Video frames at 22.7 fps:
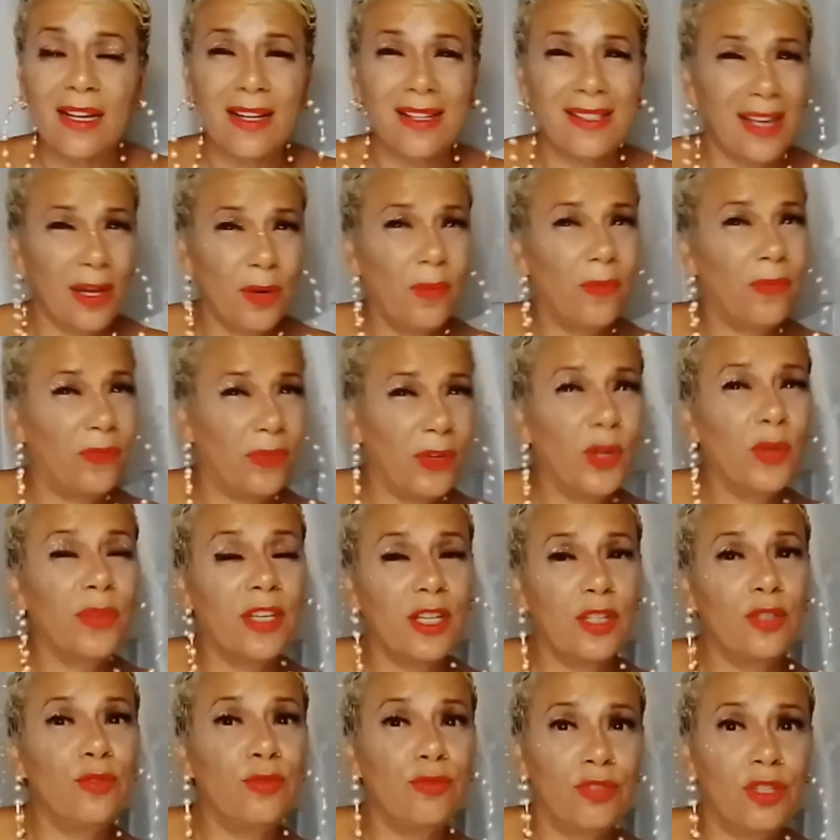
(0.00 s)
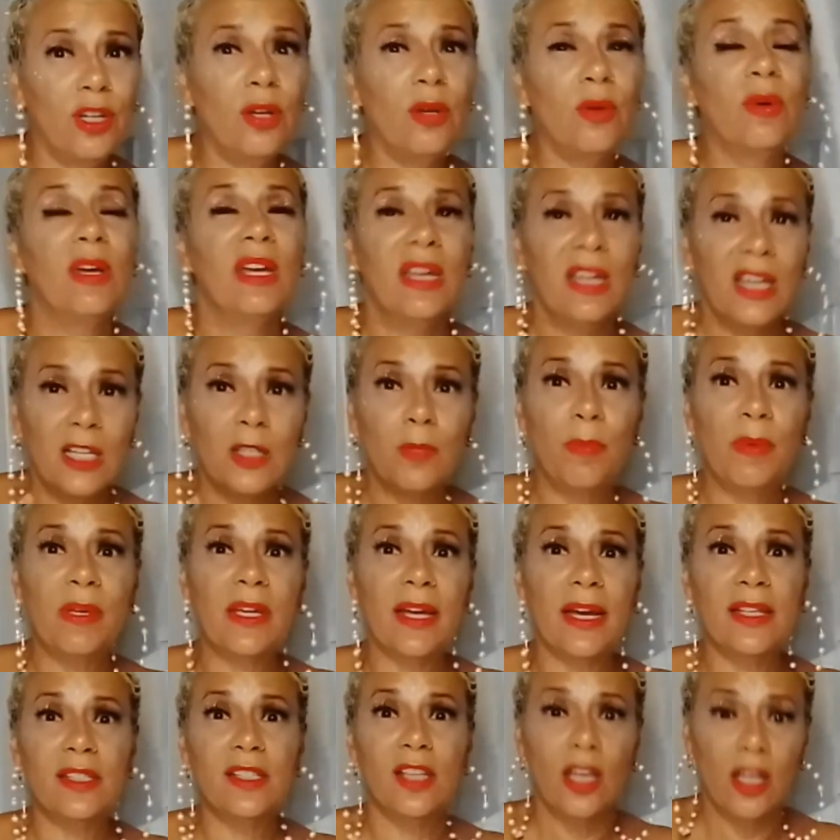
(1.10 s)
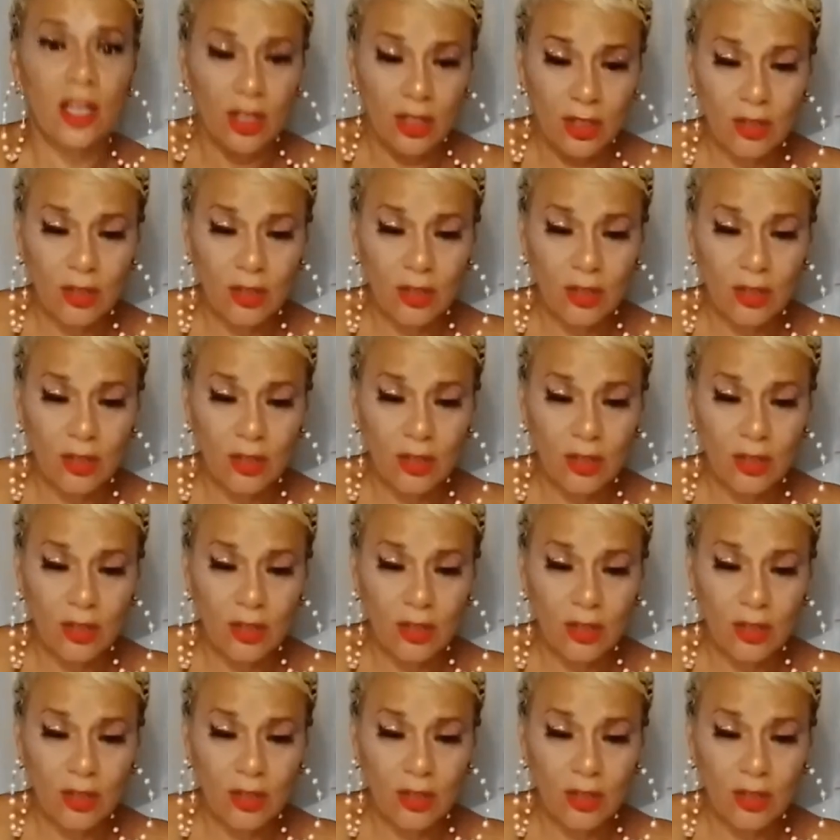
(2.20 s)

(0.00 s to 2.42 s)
because I don't feel that you do, it's because